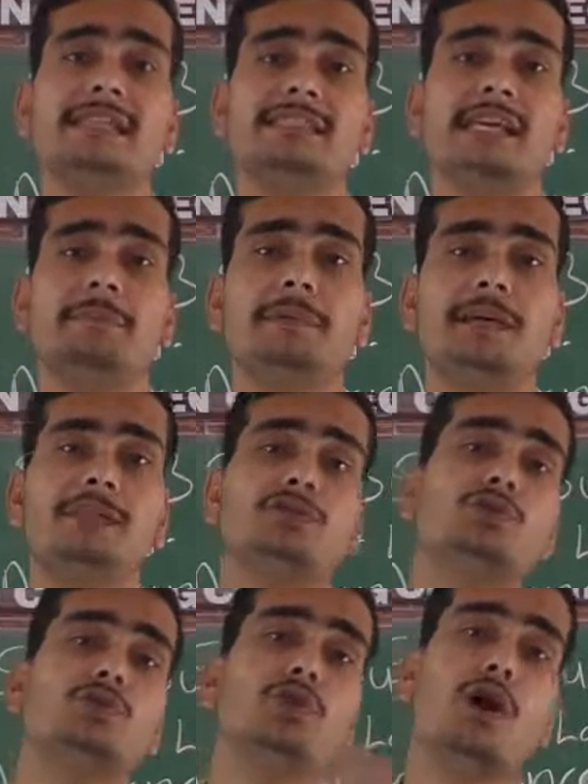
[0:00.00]

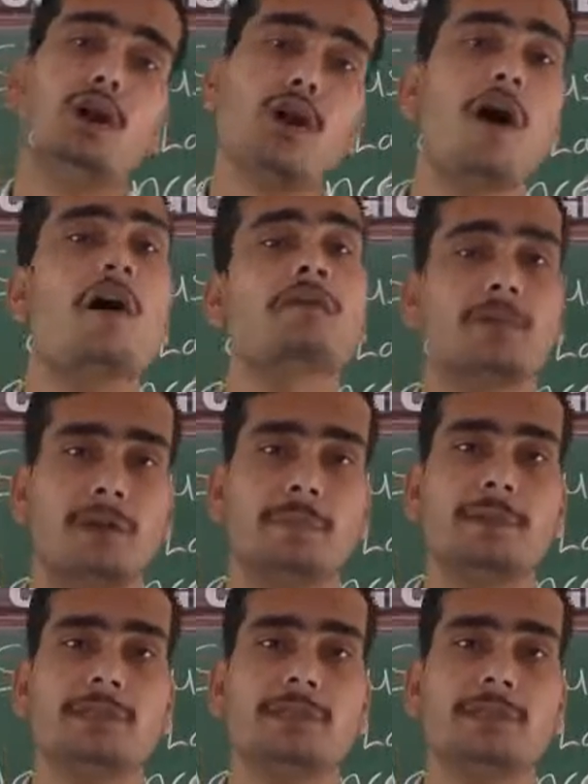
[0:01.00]
acceptance to your offerer